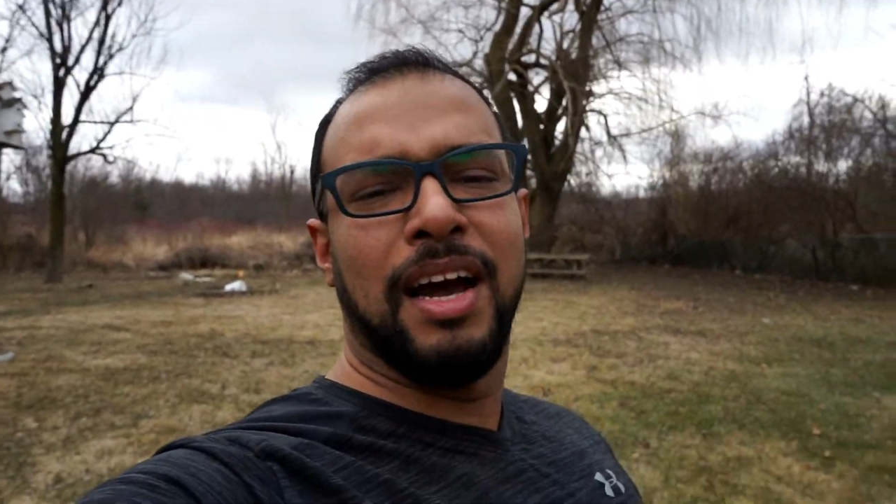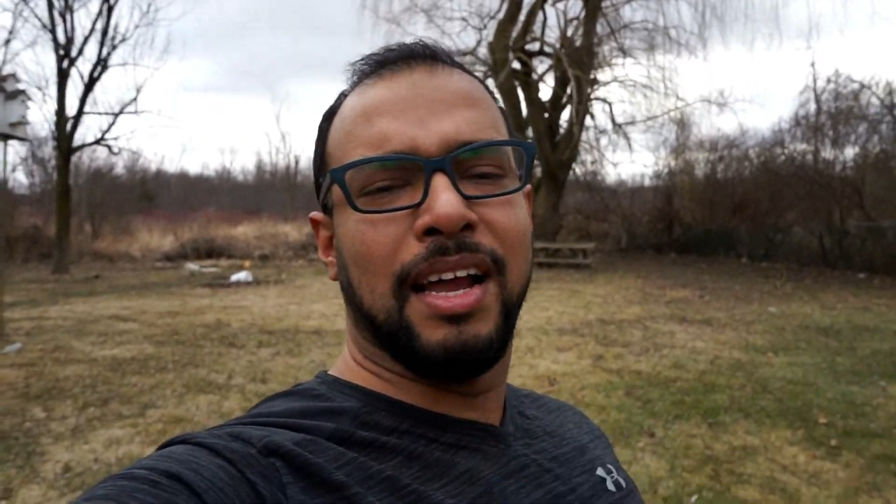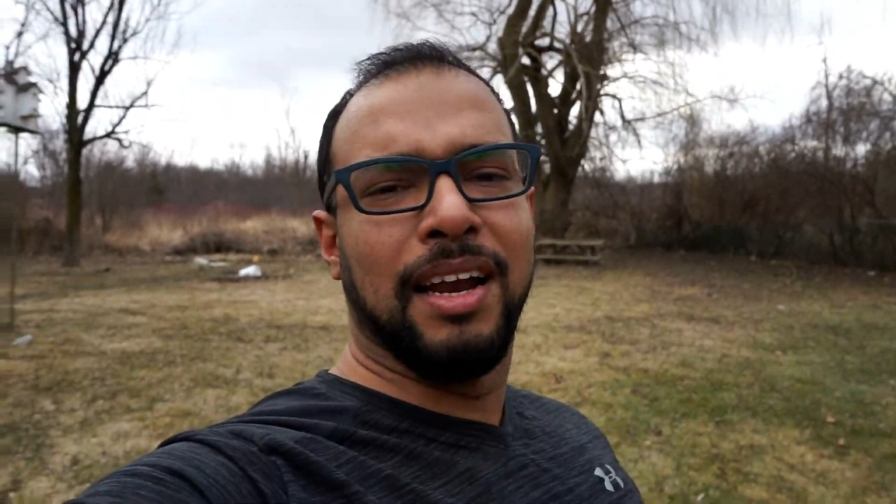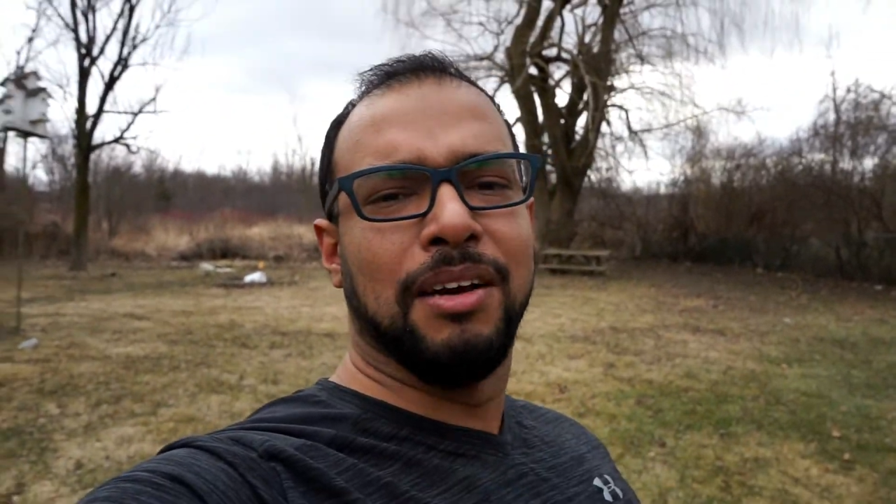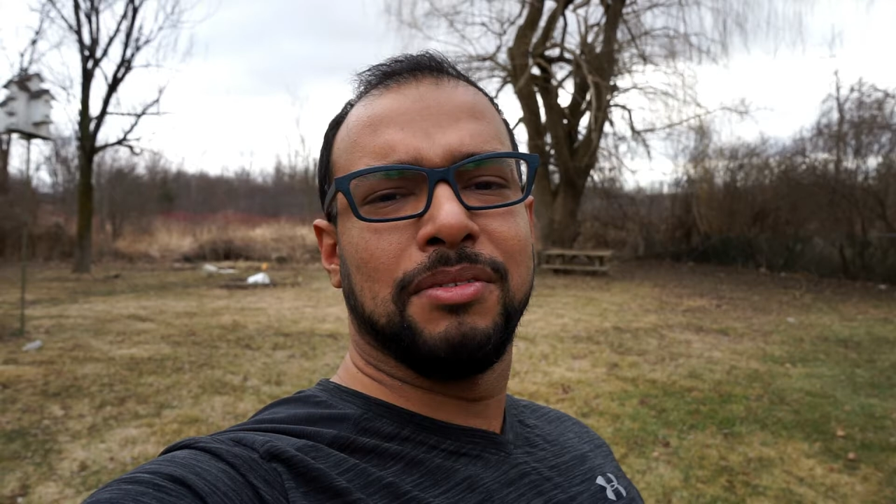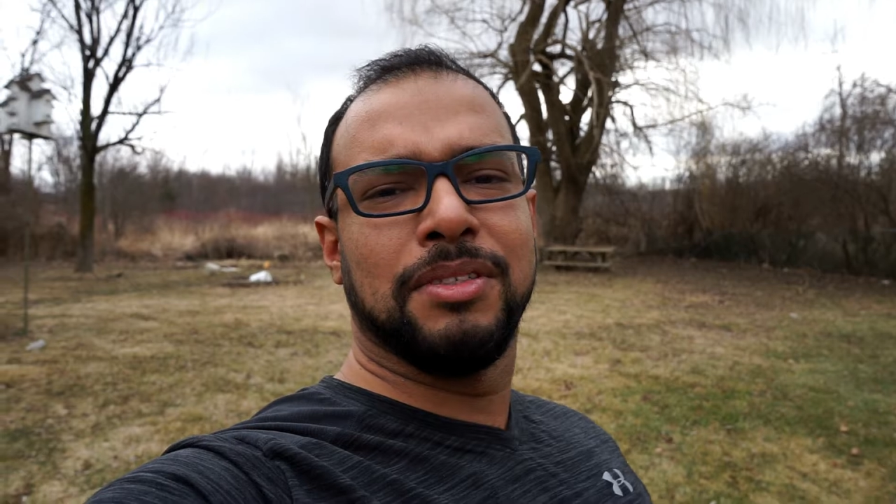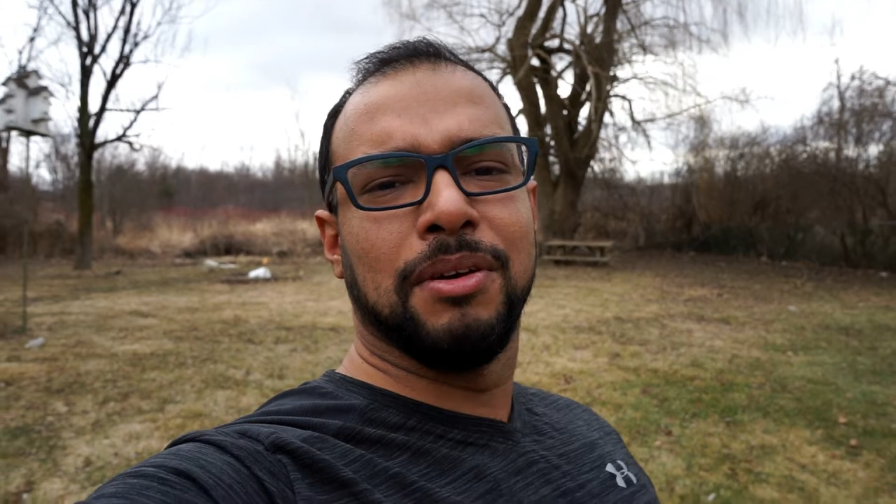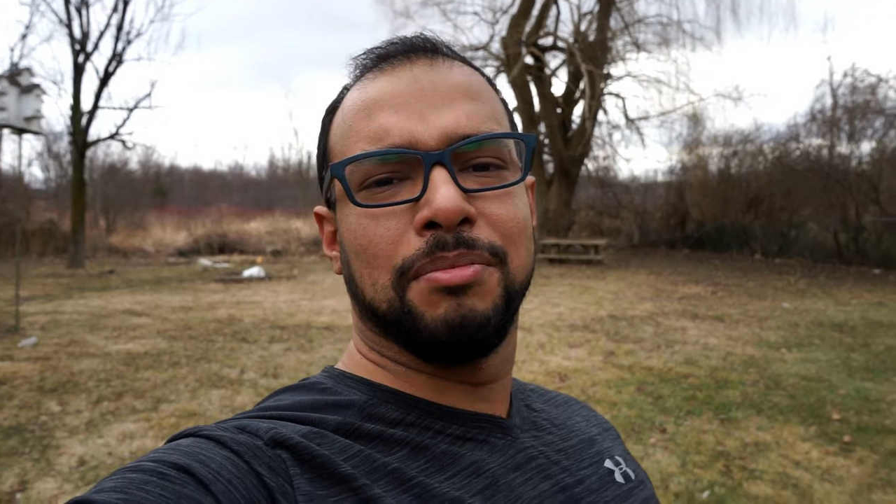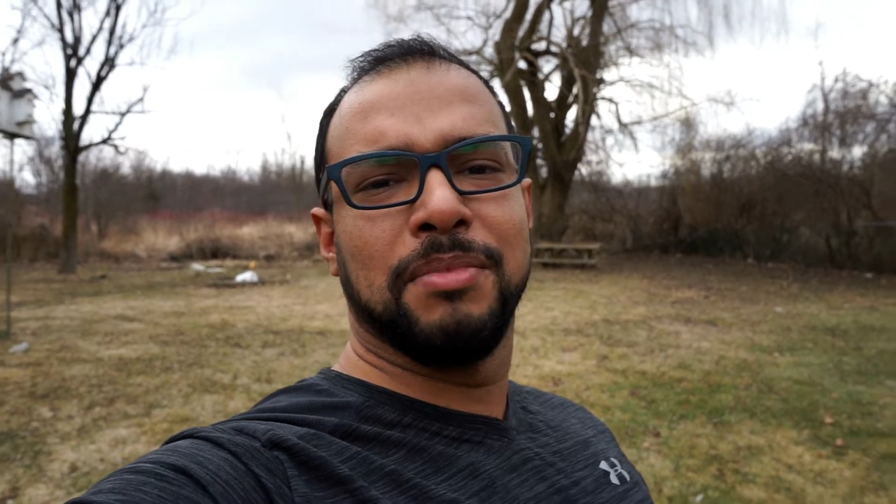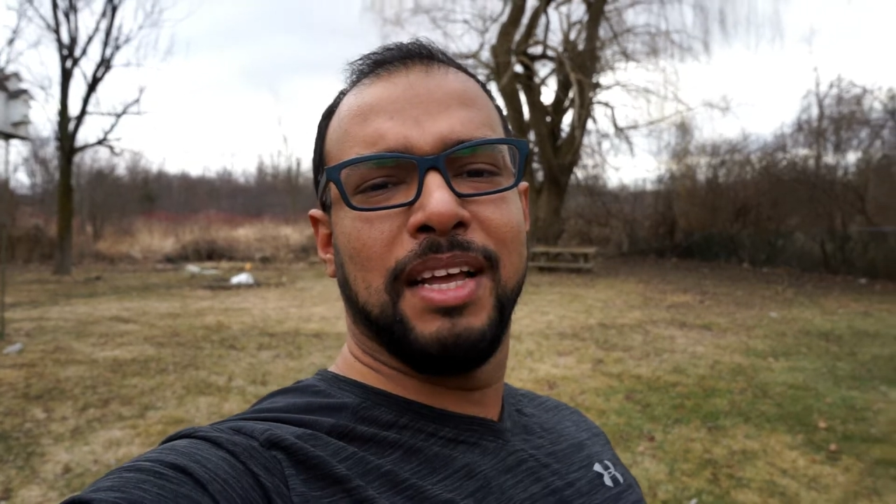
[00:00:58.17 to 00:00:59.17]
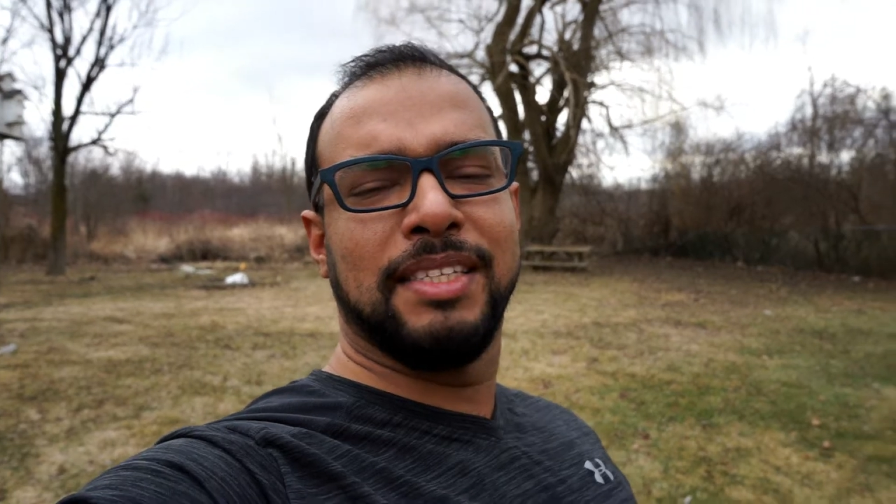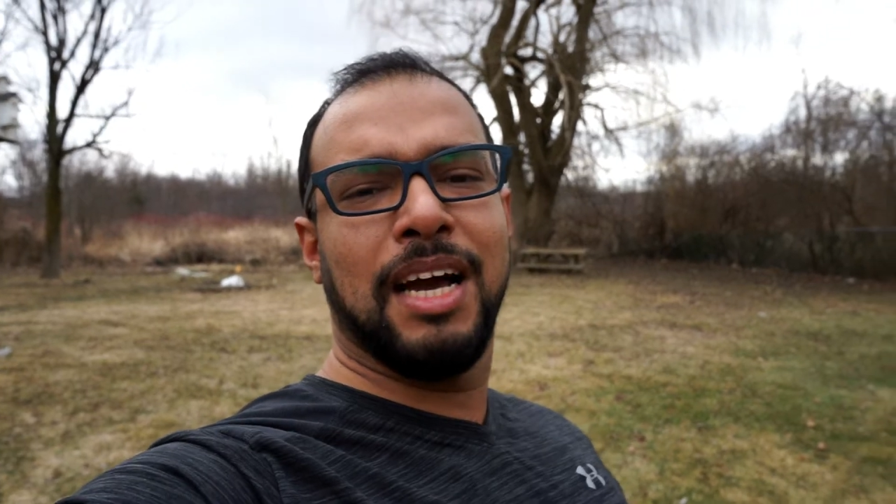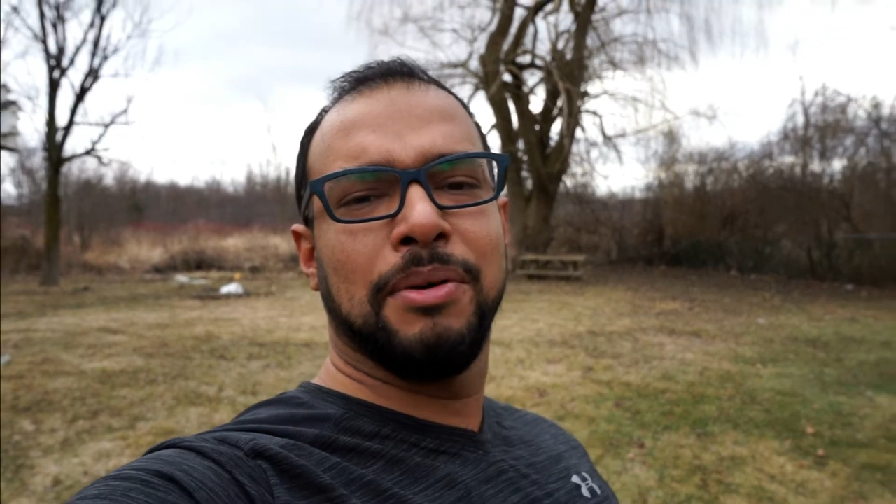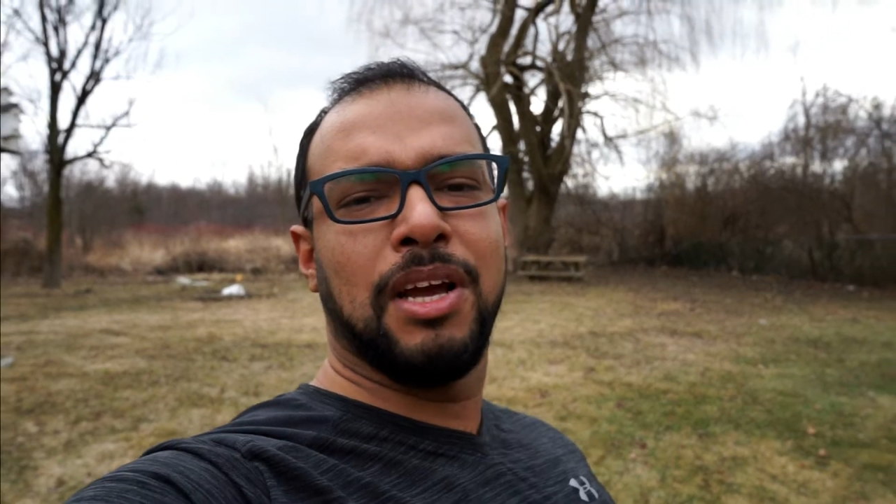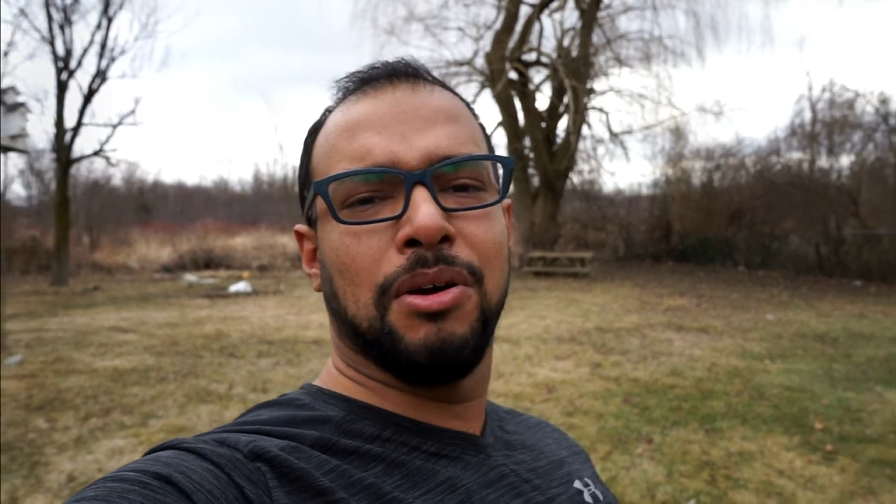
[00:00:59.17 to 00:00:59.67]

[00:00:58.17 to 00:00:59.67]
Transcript: idle out. So let's see how it